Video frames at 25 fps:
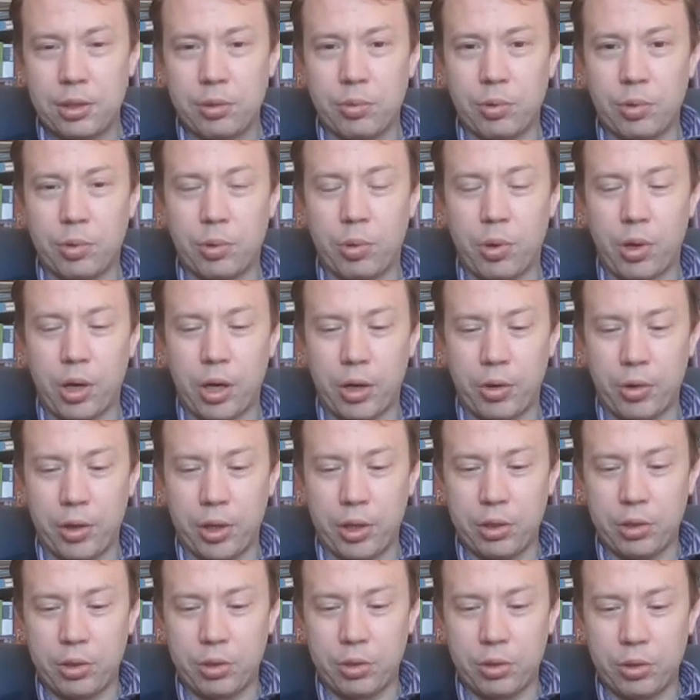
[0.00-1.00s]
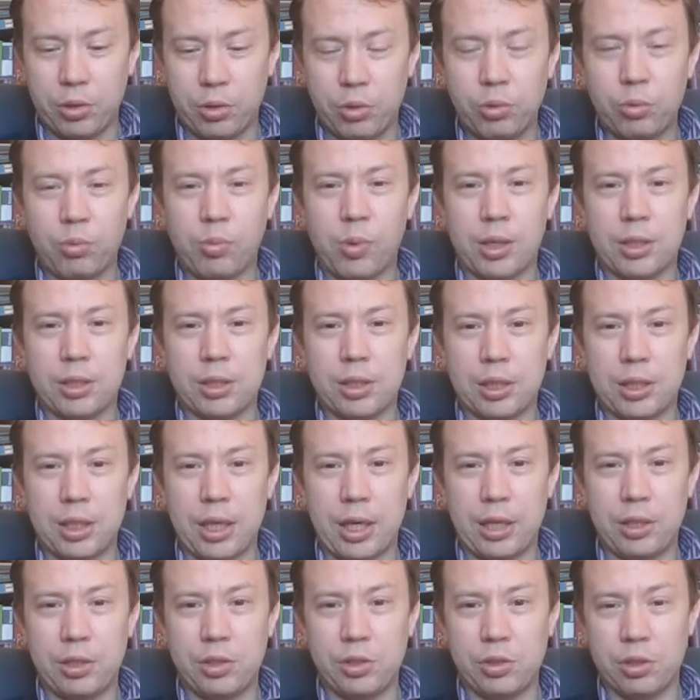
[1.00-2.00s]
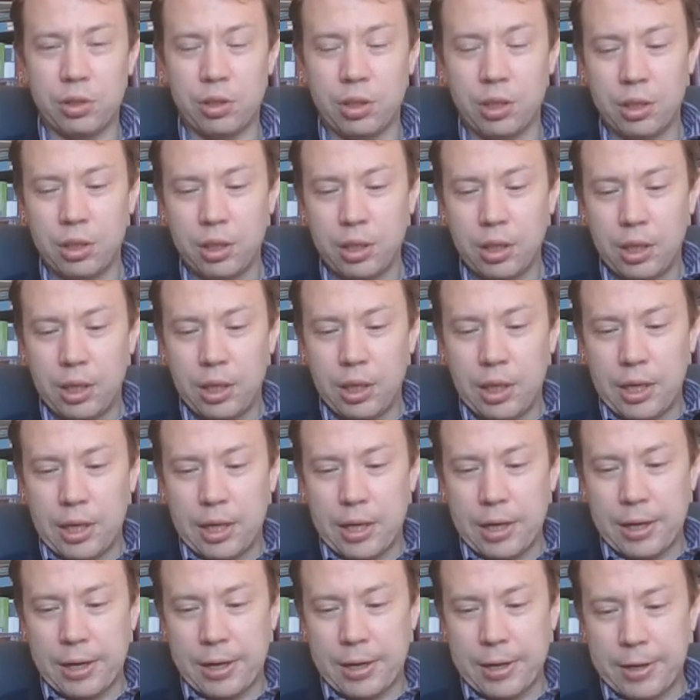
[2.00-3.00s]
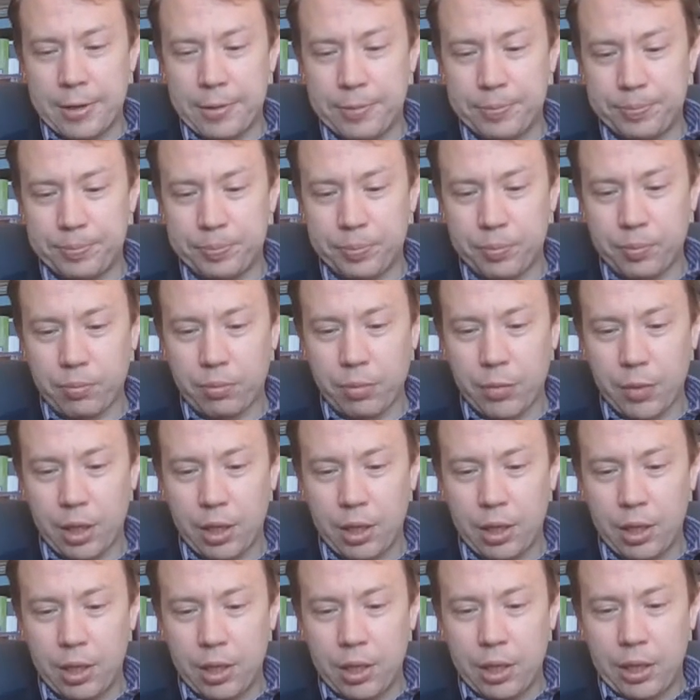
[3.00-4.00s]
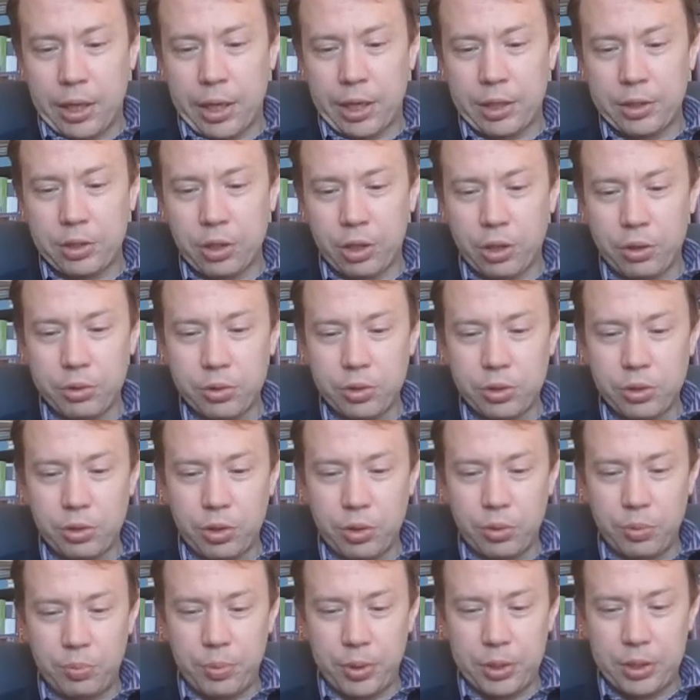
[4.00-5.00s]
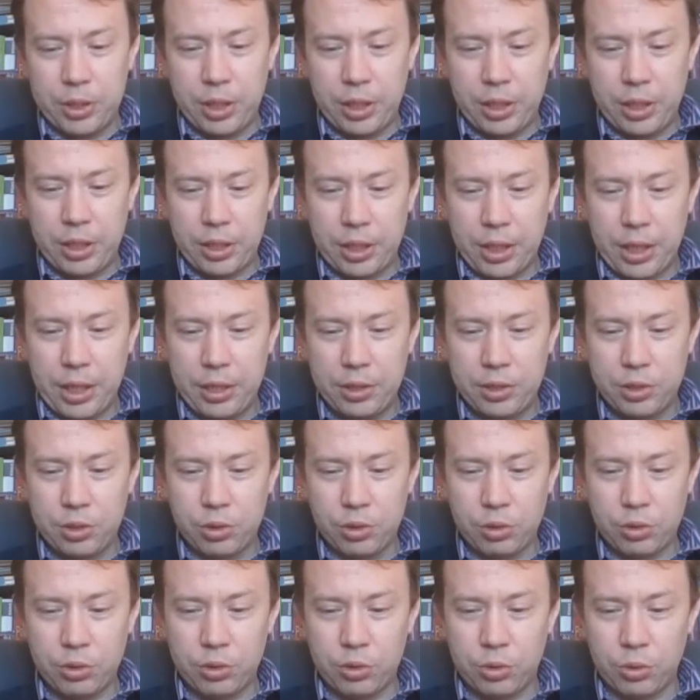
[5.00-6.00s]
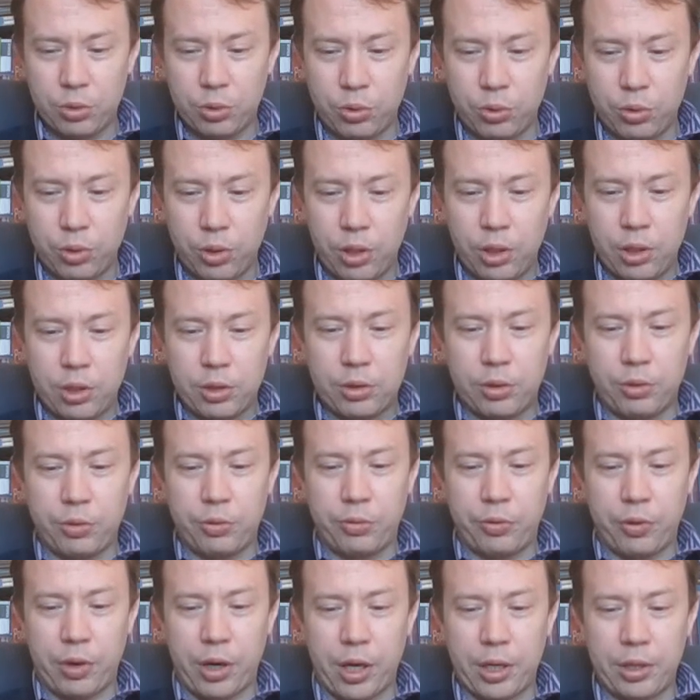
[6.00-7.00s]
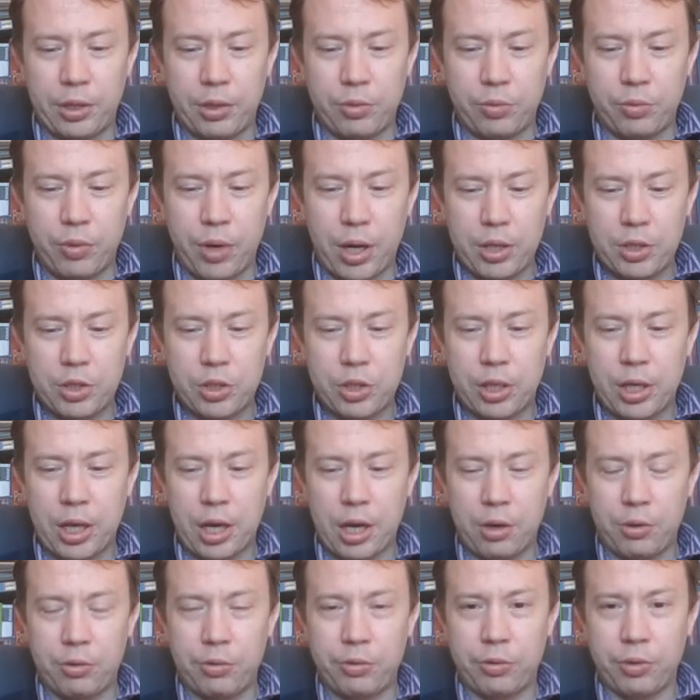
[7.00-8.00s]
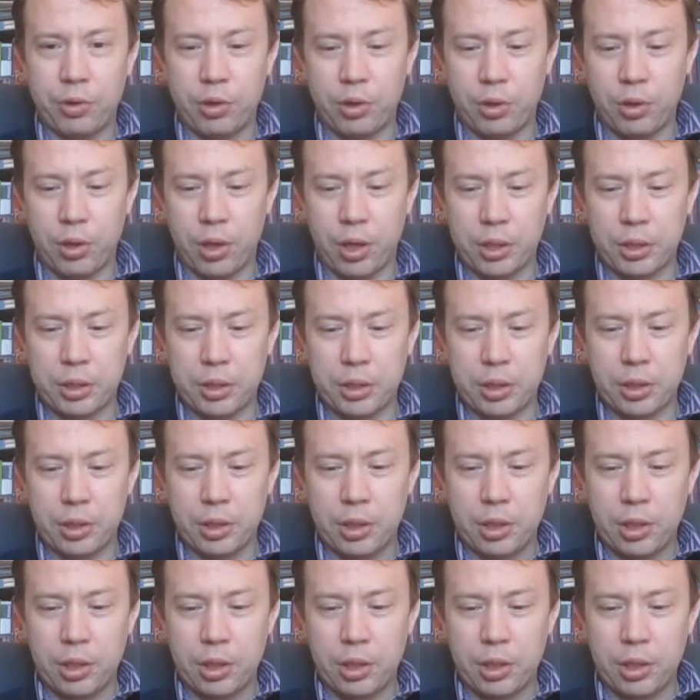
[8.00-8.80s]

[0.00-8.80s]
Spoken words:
requiring all one's attention. And Tolstoy, particularly, he sought to find the rationale for